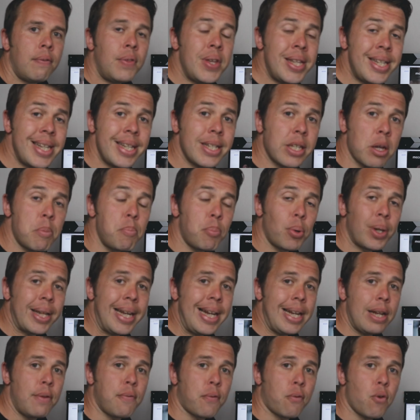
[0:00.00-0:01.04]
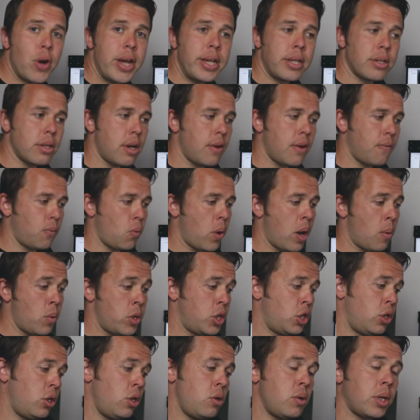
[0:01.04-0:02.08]
This is completely free software
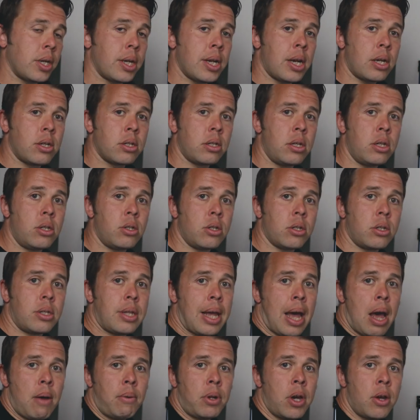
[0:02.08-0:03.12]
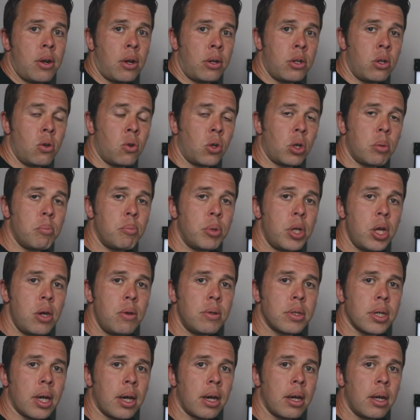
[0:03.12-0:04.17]
which you can actually just download on your
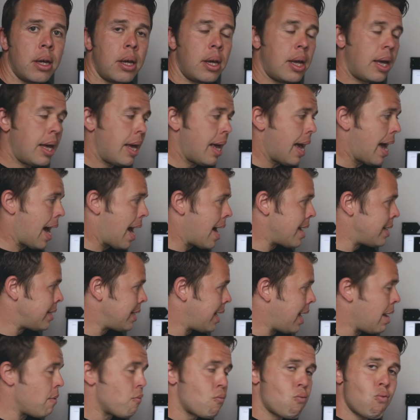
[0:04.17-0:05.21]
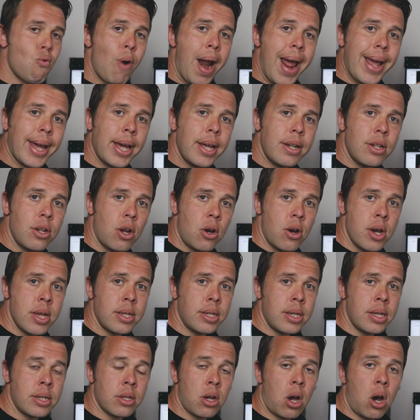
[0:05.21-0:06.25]
computer, and it
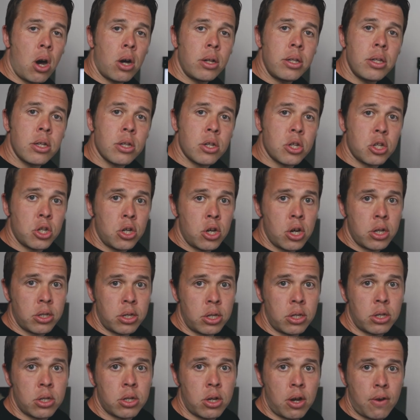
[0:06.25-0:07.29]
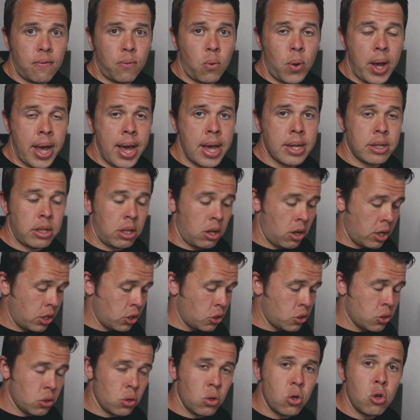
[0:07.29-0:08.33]
recognizes on certain softwares like
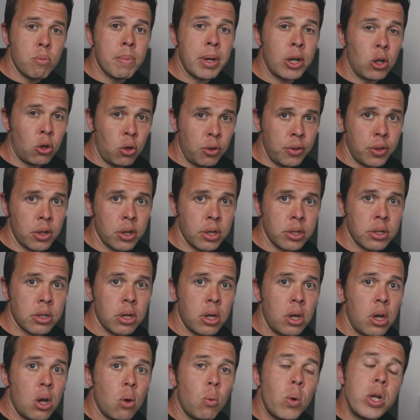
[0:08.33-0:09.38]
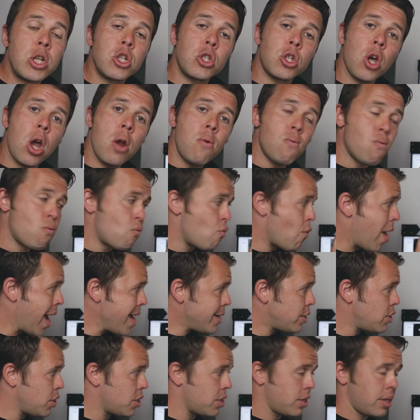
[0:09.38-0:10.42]
Zoom and others which don't
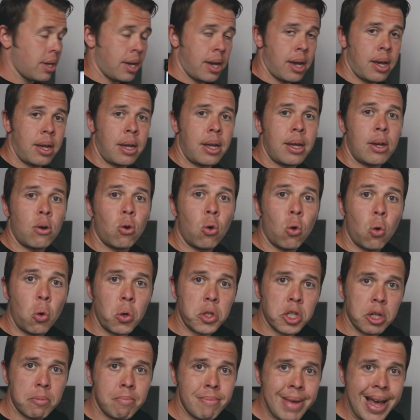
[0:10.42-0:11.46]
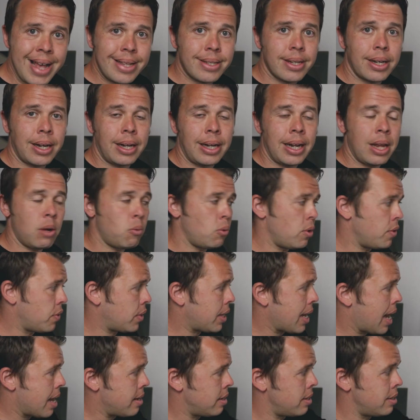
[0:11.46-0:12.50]
register automatically with
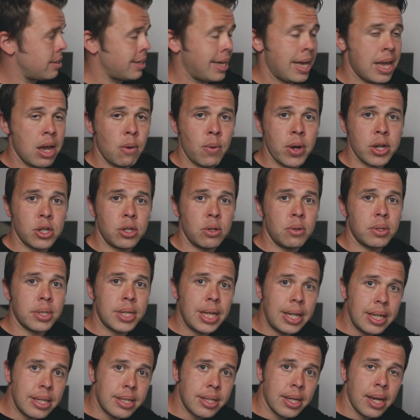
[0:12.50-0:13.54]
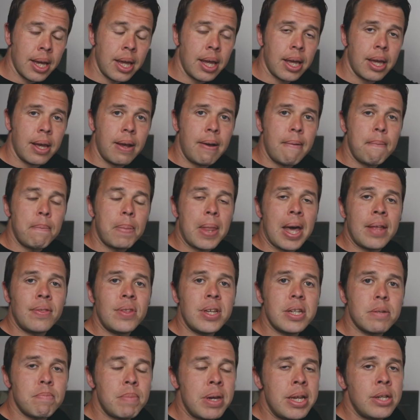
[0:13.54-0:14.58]
Canon's EOS utility, and
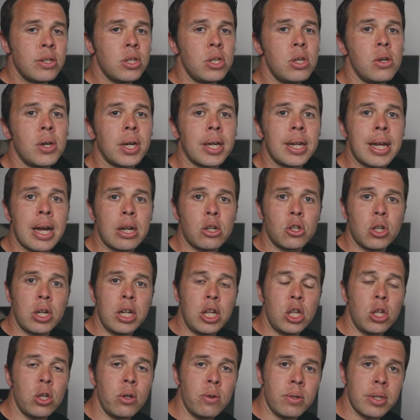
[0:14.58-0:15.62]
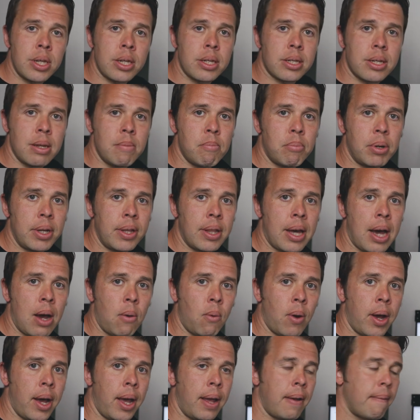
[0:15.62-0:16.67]
this means that you can actually use it simply that
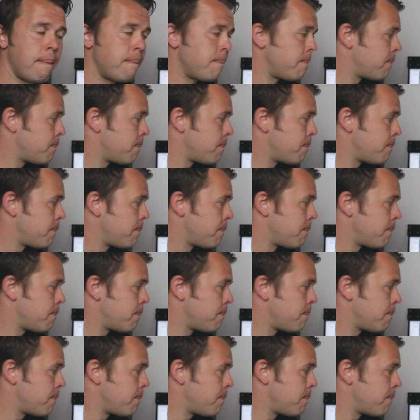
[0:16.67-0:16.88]
way.